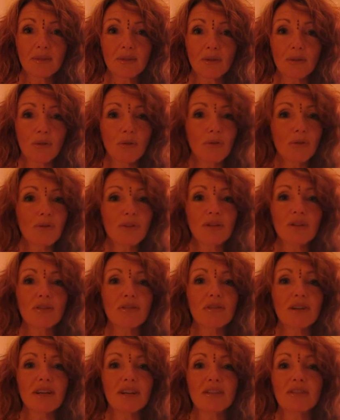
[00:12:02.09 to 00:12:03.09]
all the
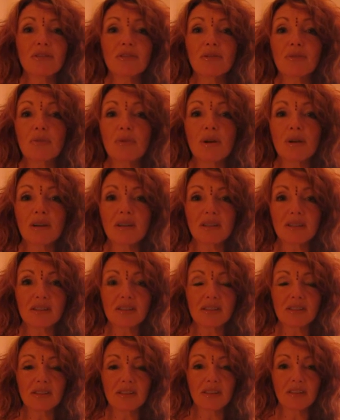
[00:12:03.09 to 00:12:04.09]
great good
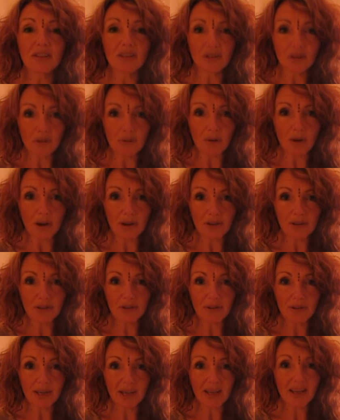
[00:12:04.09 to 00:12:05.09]
works you are
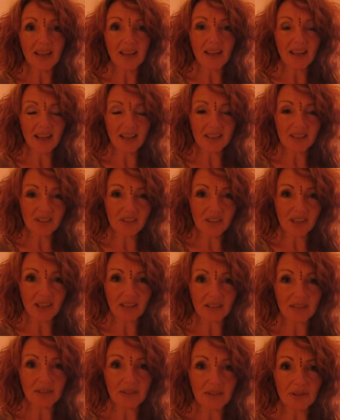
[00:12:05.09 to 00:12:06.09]
doing and
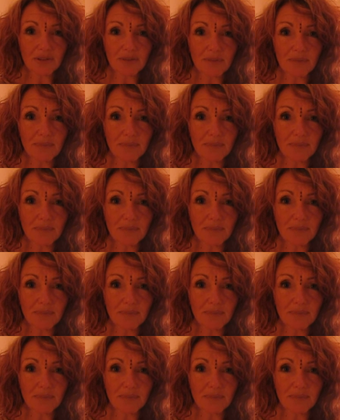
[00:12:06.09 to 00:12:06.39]
shall do.